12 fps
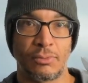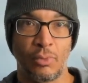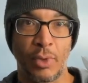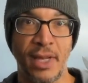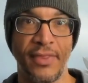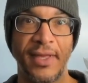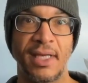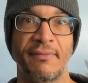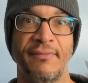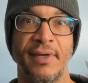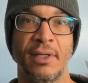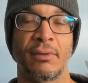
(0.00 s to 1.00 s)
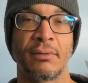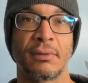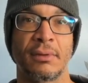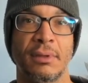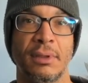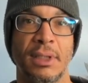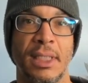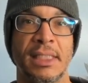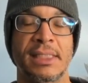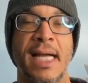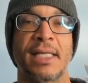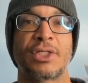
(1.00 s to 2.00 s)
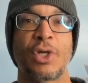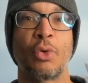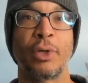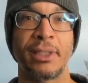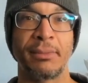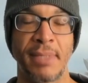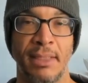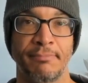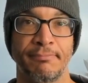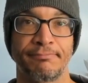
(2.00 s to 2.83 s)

what I think and feel is not totally me.